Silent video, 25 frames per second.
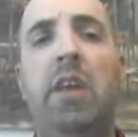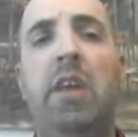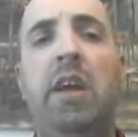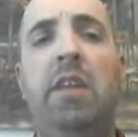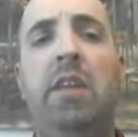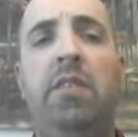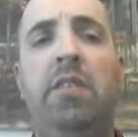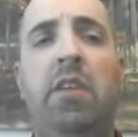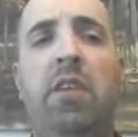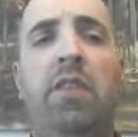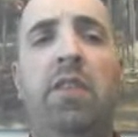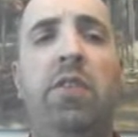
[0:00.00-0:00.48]

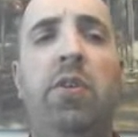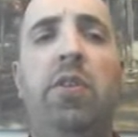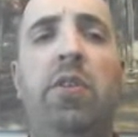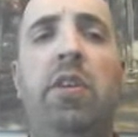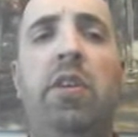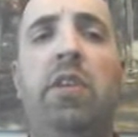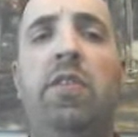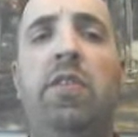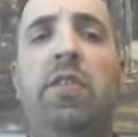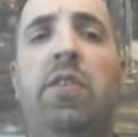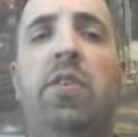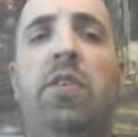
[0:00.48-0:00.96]
I'll list a few of
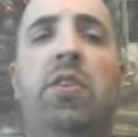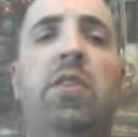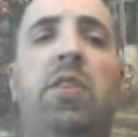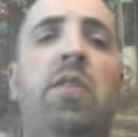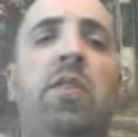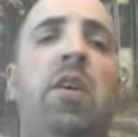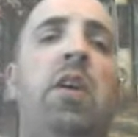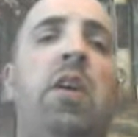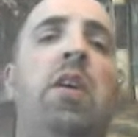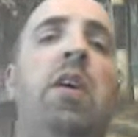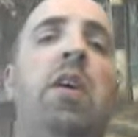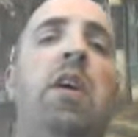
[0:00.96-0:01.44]
these. First
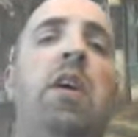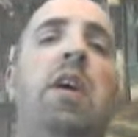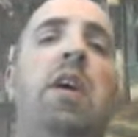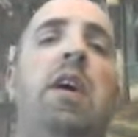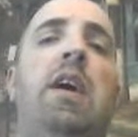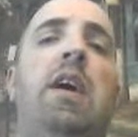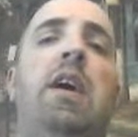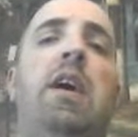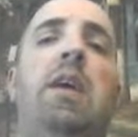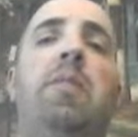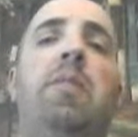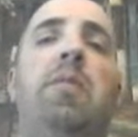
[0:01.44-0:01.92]
of all,
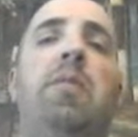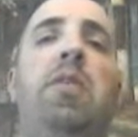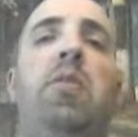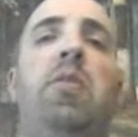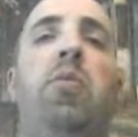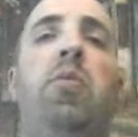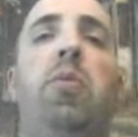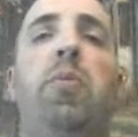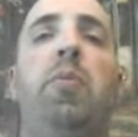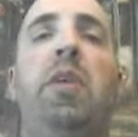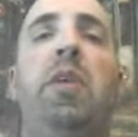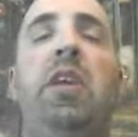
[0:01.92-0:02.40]

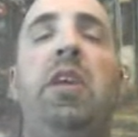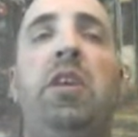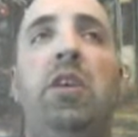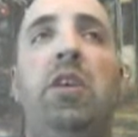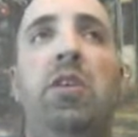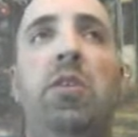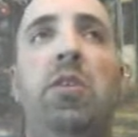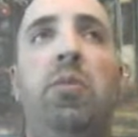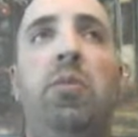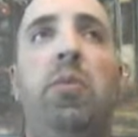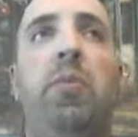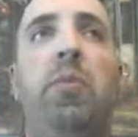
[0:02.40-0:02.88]
when
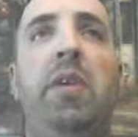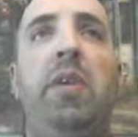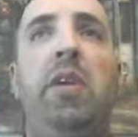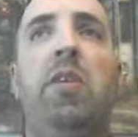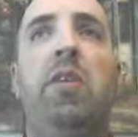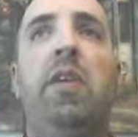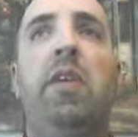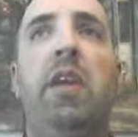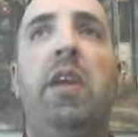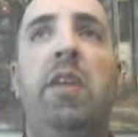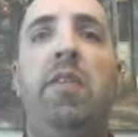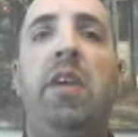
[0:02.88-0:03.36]
we
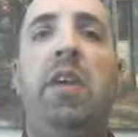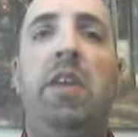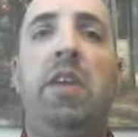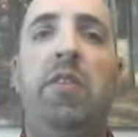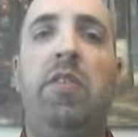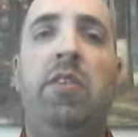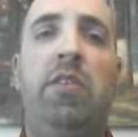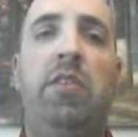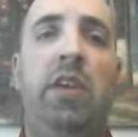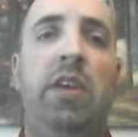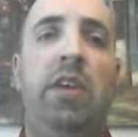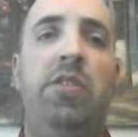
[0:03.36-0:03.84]
are
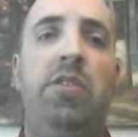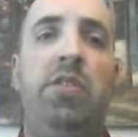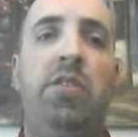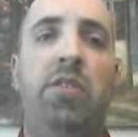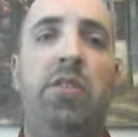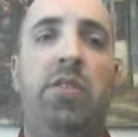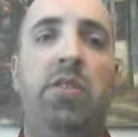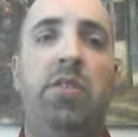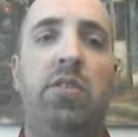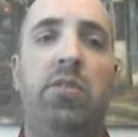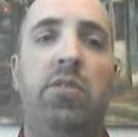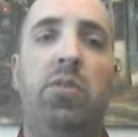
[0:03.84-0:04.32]
innovative as
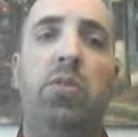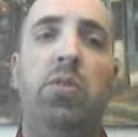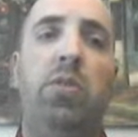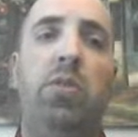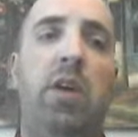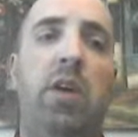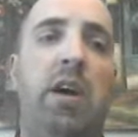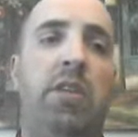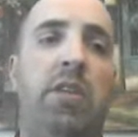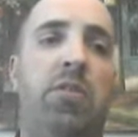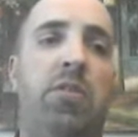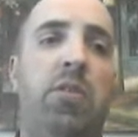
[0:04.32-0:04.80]
teachers in our school
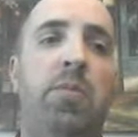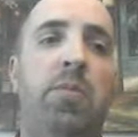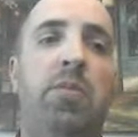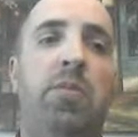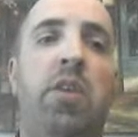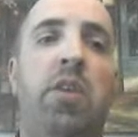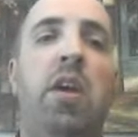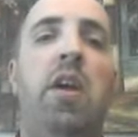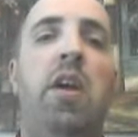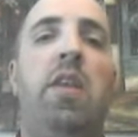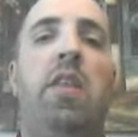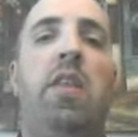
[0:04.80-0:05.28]

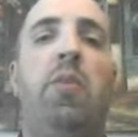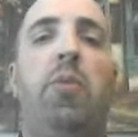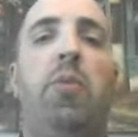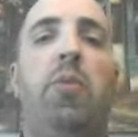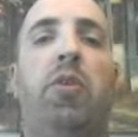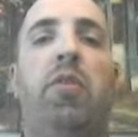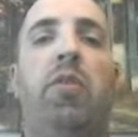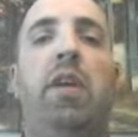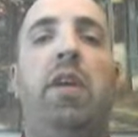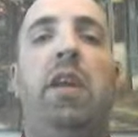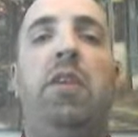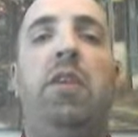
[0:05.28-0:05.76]
classrooms, then
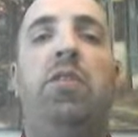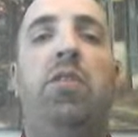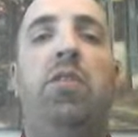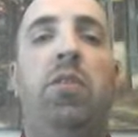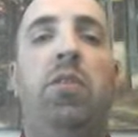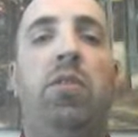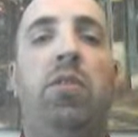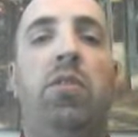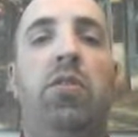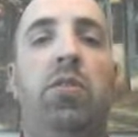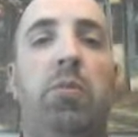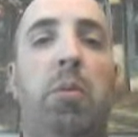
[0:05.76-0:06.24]
we're creating
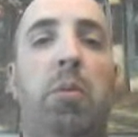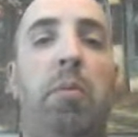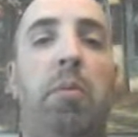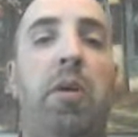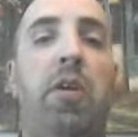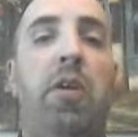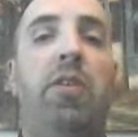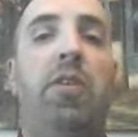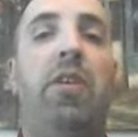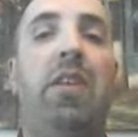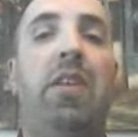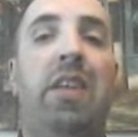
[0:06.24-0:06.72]
students who are
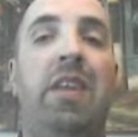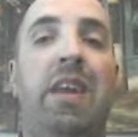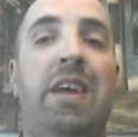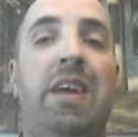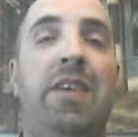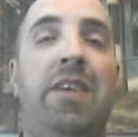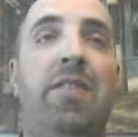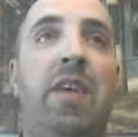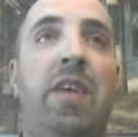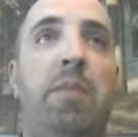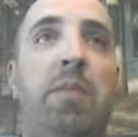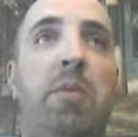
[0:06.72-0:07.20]
prepared to
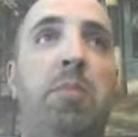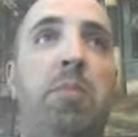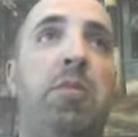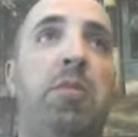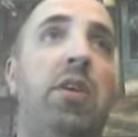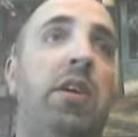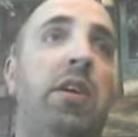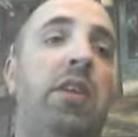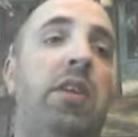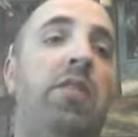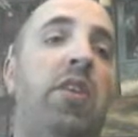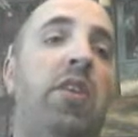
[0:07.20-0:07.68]
live and be
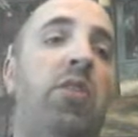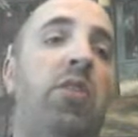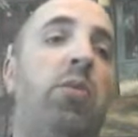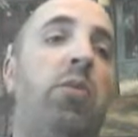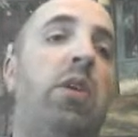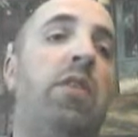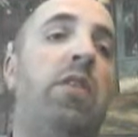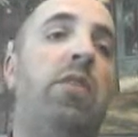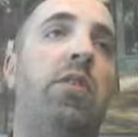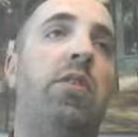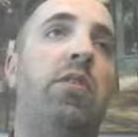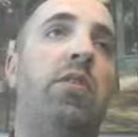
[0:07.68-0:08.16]
productive in the
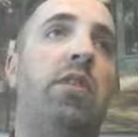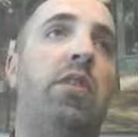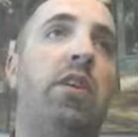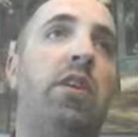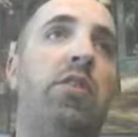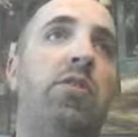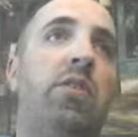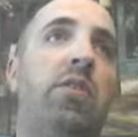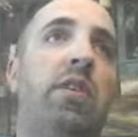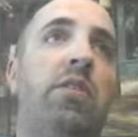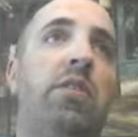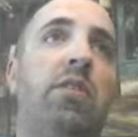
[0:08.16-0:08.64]
21st
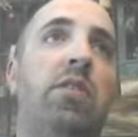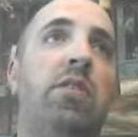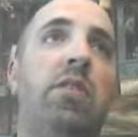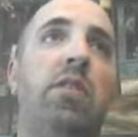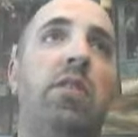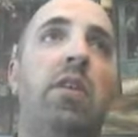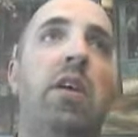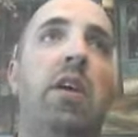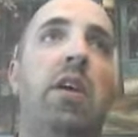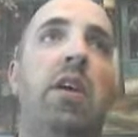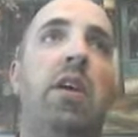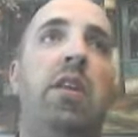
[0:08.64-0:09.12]
century.
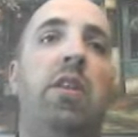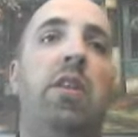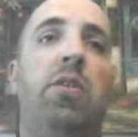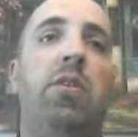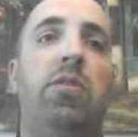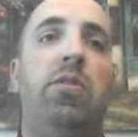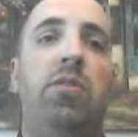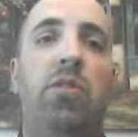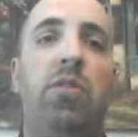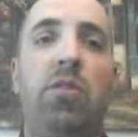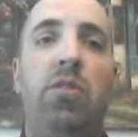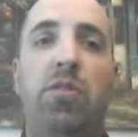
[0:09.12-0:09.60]
So
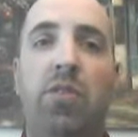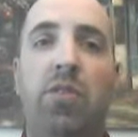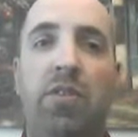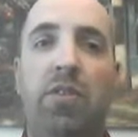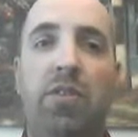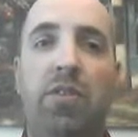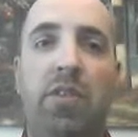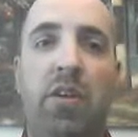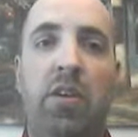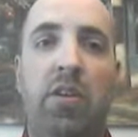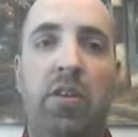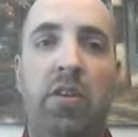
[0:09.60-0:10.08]
those
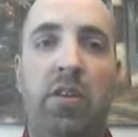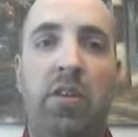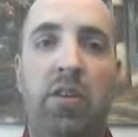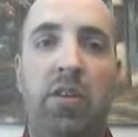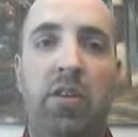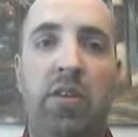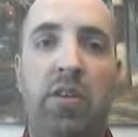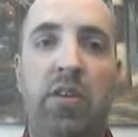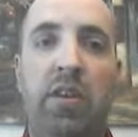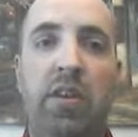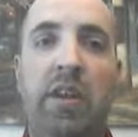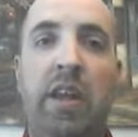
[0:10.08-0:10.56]
students are
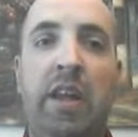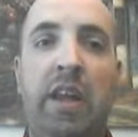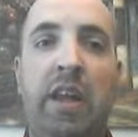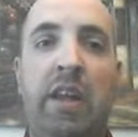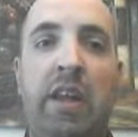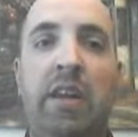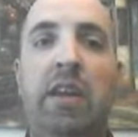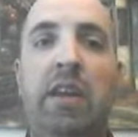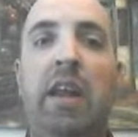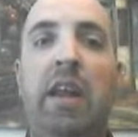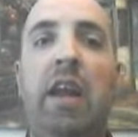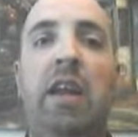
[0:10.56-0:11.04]

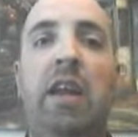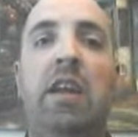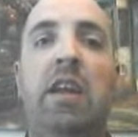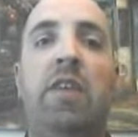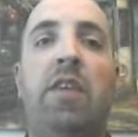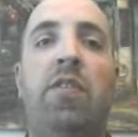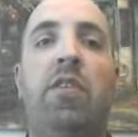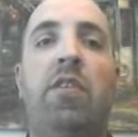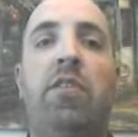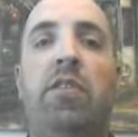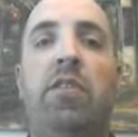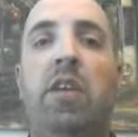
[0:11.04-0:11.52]
getting
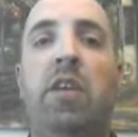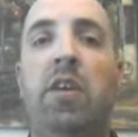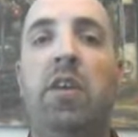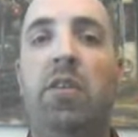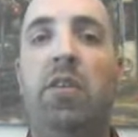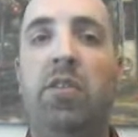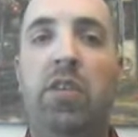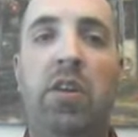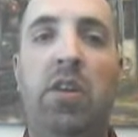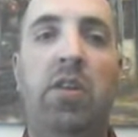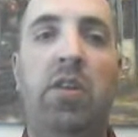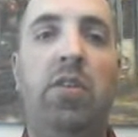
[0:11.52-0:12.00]
different
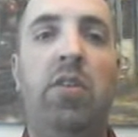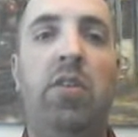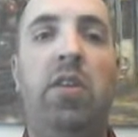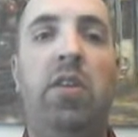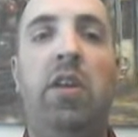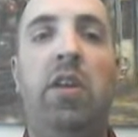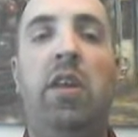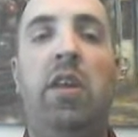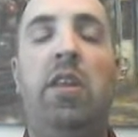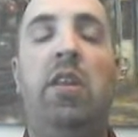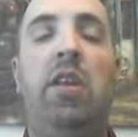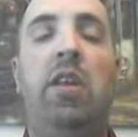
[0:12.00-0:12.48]
skills. You know,
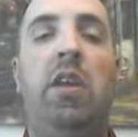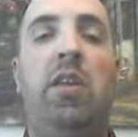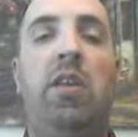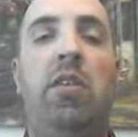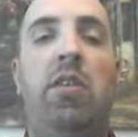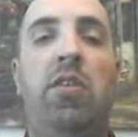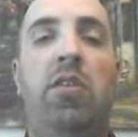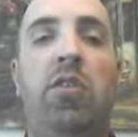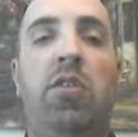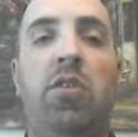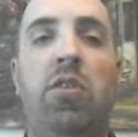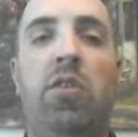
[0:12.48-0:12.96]

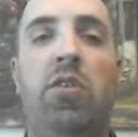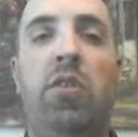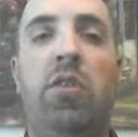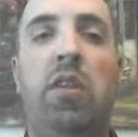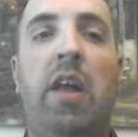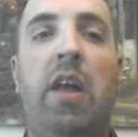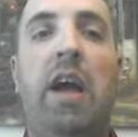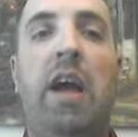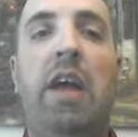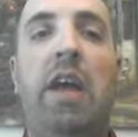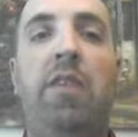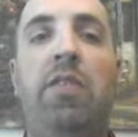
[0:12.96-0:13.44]
in your
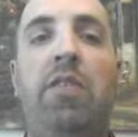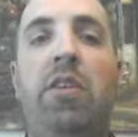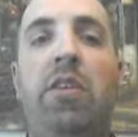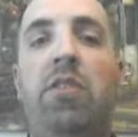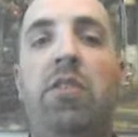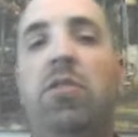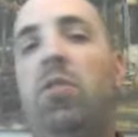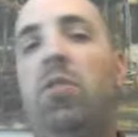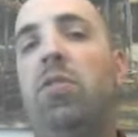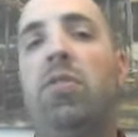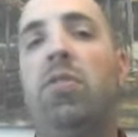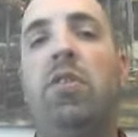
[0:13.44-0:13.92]
life,
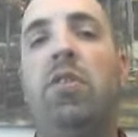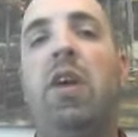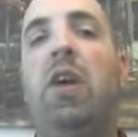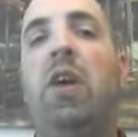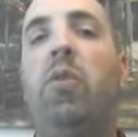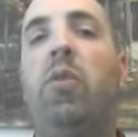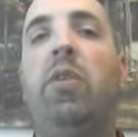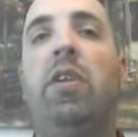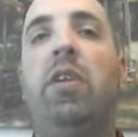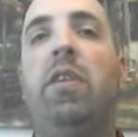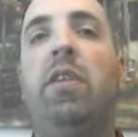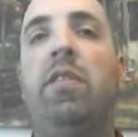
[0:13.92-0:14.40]
these students are
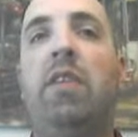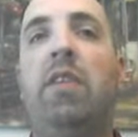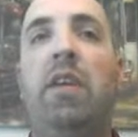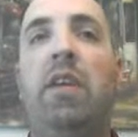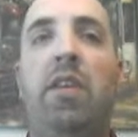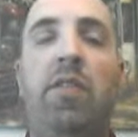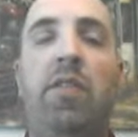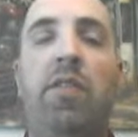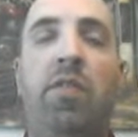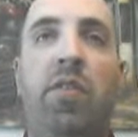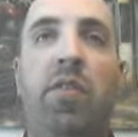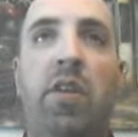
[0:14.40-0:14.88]
not going to
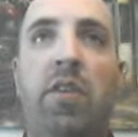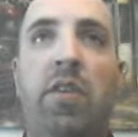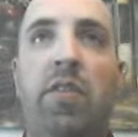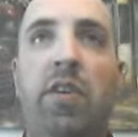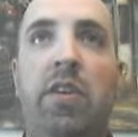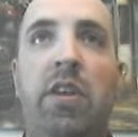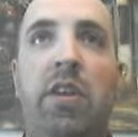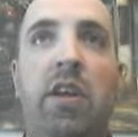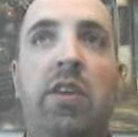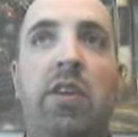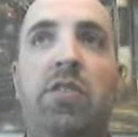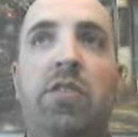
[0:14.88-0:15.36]
sit in front of
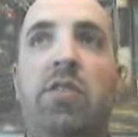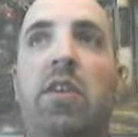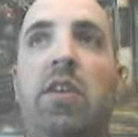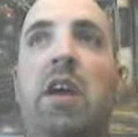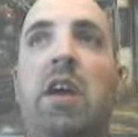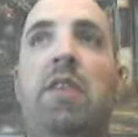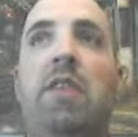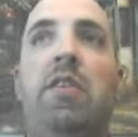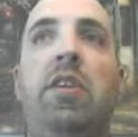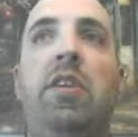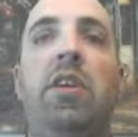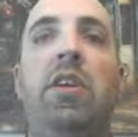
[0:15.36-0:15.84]
a teacher and
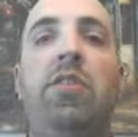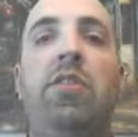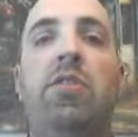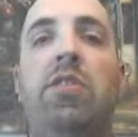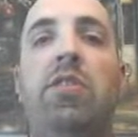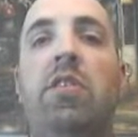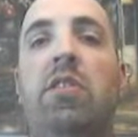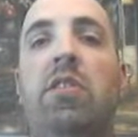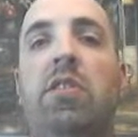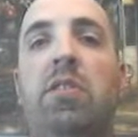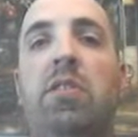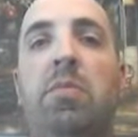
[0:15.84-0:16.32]
have a teacher
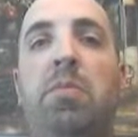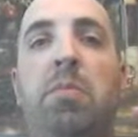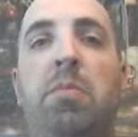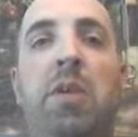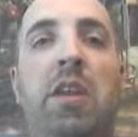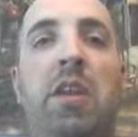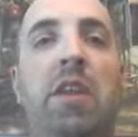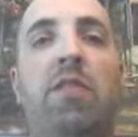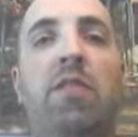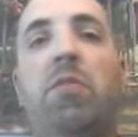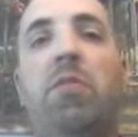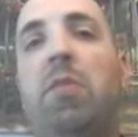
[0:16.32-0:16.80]
just
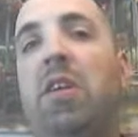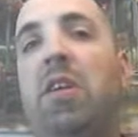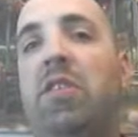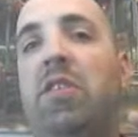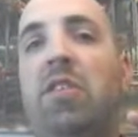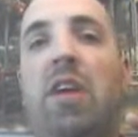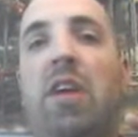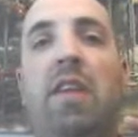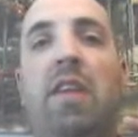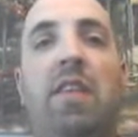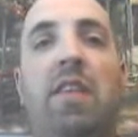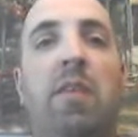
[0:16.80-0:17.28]
spit
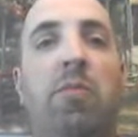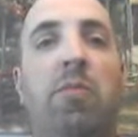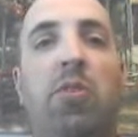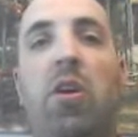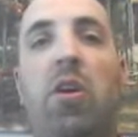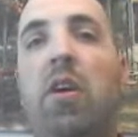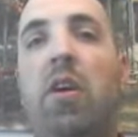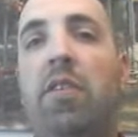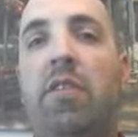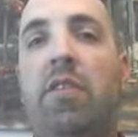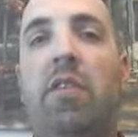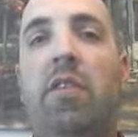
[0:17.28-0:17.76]
information at them
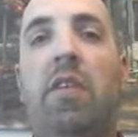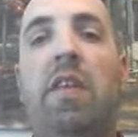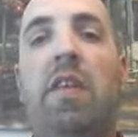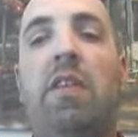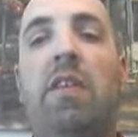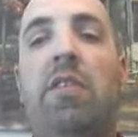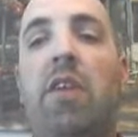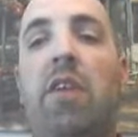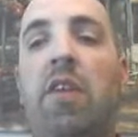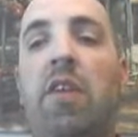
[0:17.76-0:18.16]
constantly. That's